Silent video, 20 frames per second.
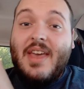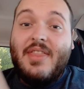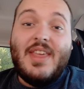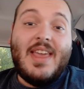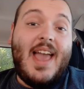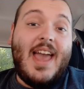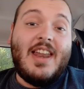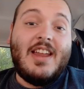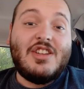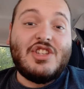
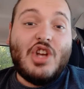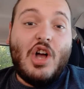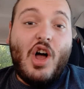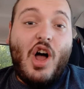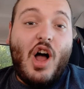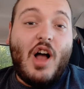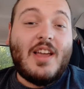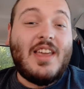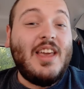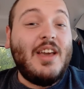the NHL
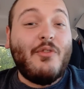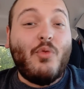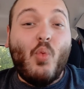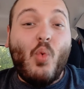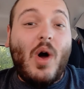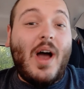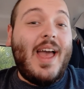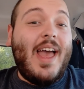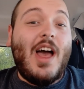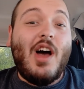hockey of
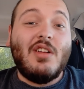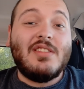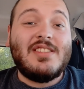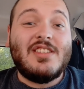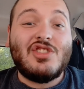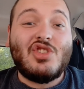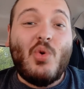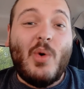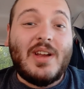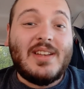what else
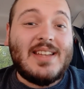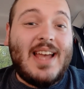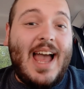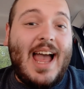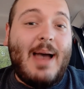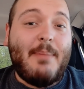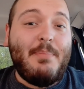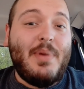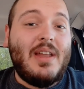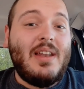is going to
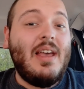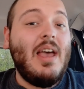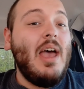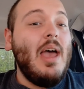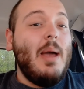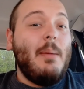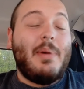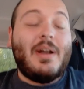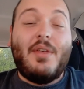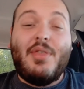happen.
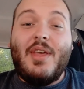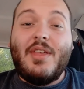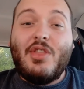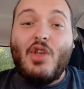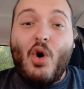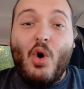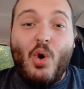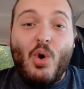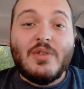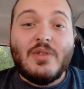But I think
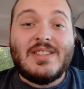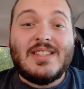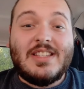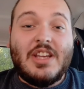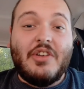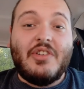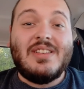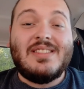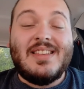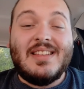the whole
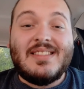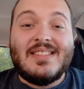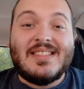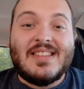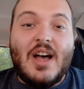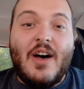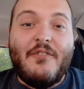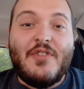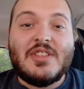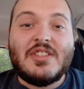series
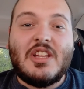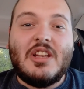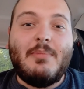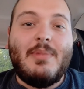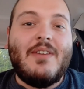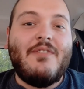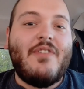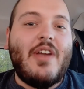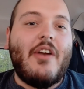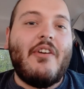itself is going to
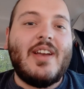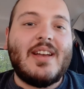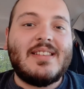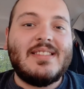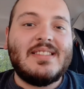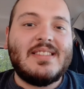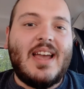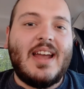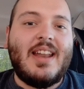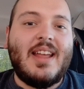be very
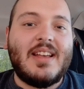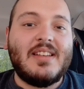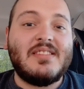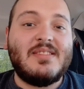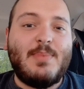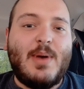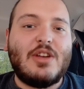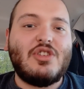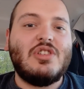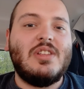exciting,
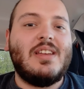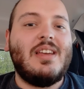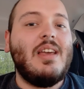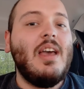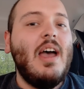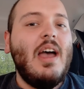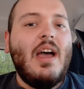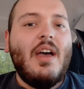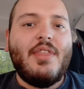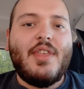especially
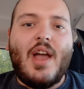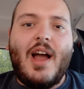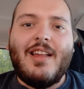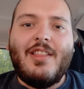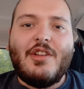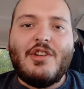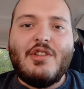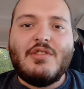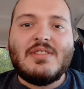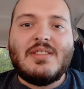the
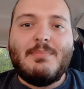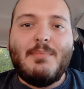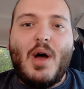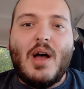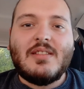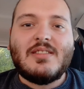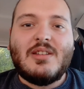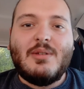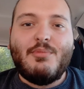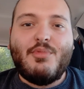Islanders and
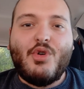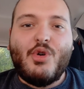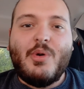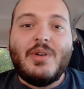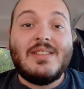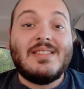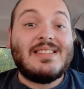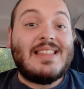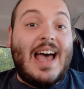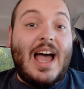Boston
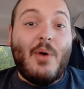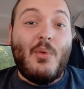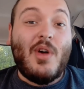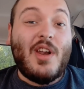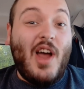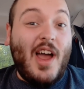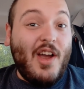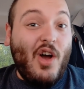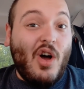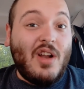Bruins. That
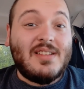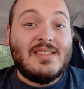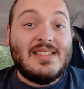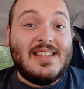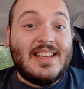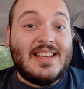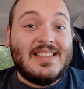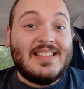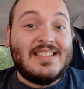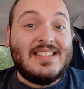one I
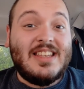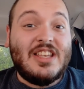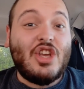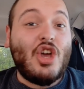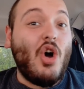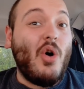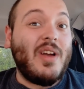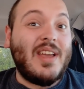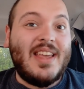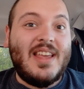honestly could see
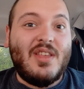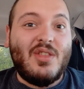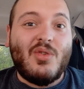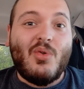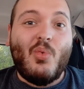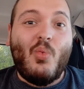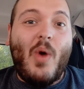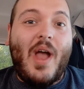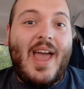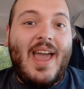going
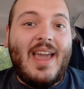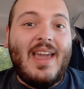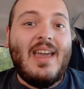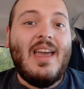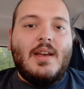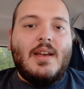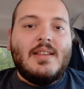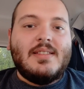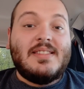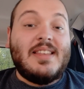either way.
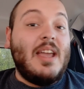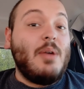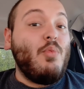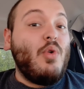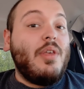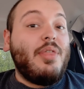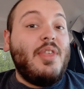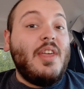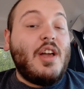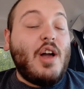Same
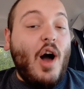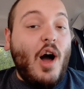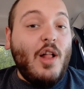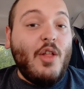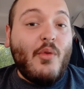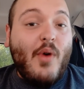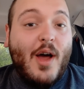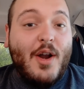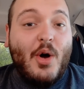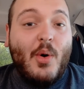with the
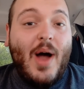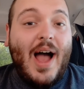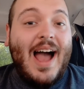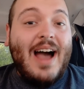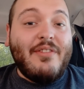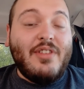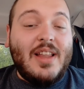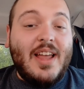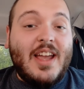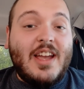Colorado
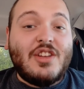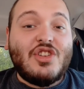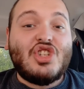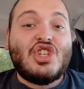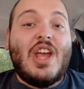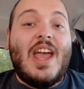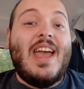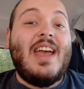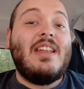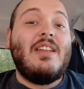
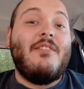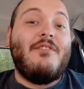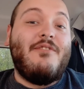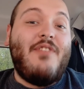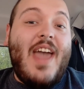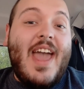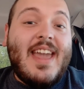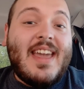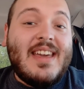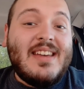Avalanche and
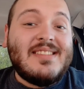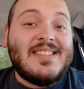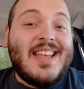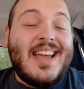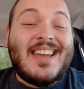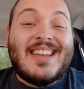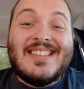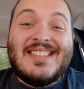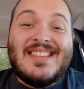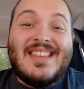Vegas.
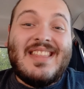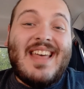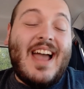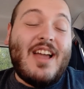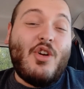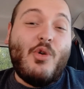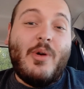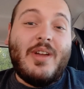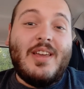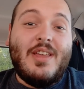I could see
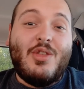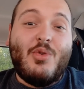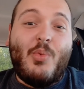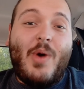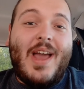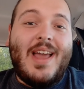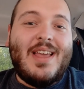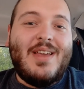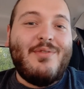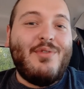that going either
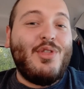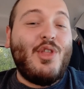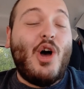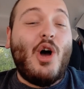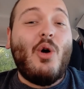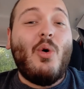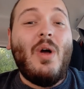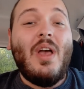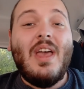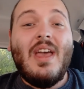way, even though